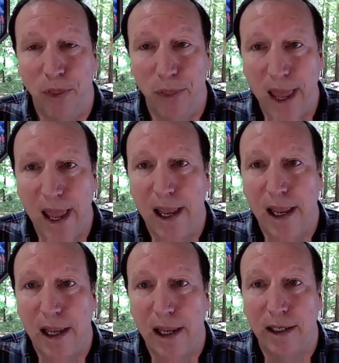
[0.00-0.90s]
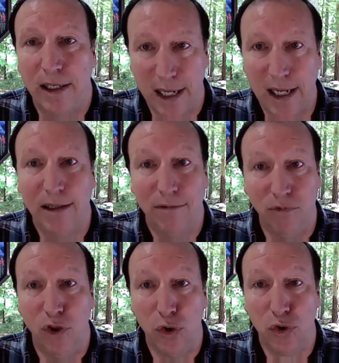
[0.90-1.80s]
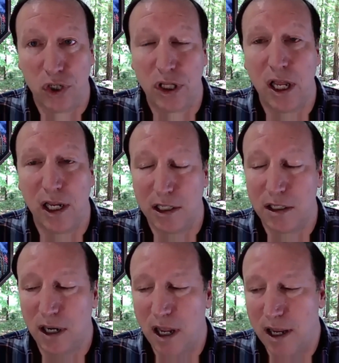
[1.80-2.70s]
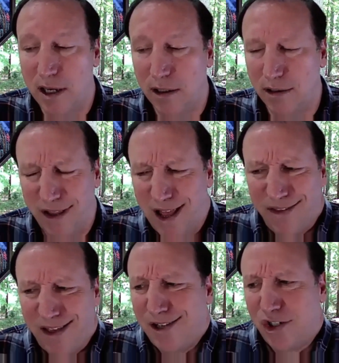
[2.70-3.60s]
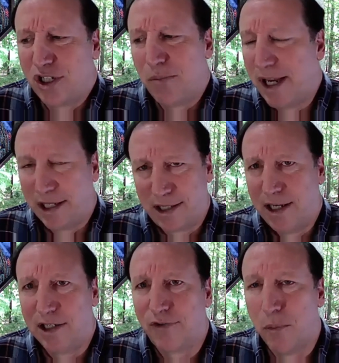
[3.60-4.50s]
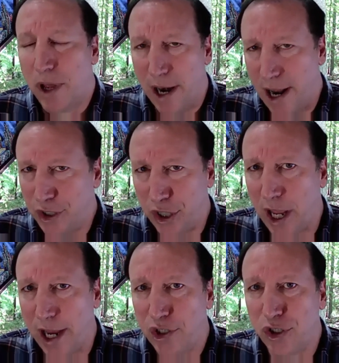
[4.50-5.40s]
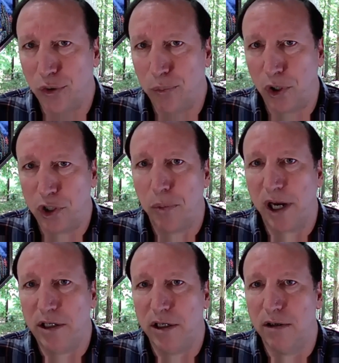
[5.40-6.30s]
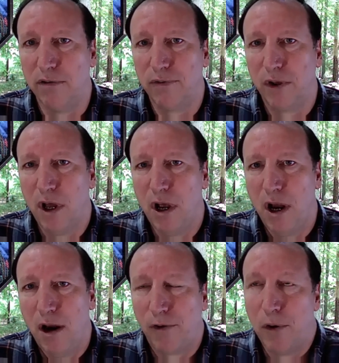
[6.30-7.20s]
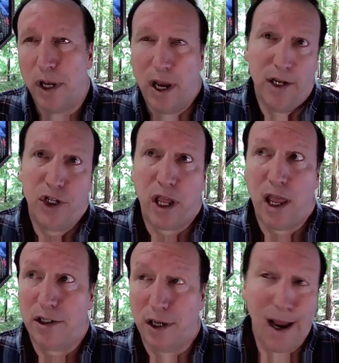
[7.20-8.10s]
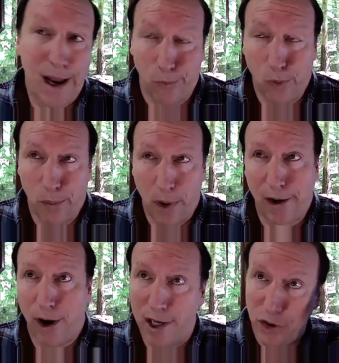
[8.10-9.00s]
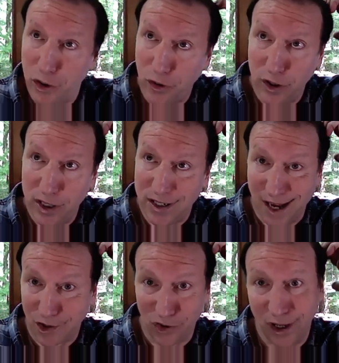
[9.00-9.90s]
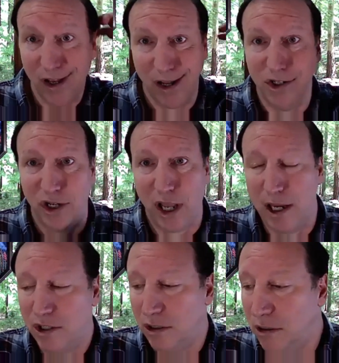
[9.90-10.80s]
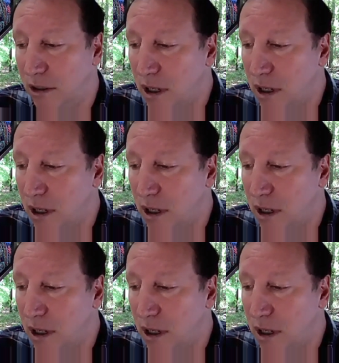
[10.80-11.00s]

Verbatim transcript: they need those things. And that just makes sense from an educational perspective. From an education, I have one of my graduate degrees is actually in education.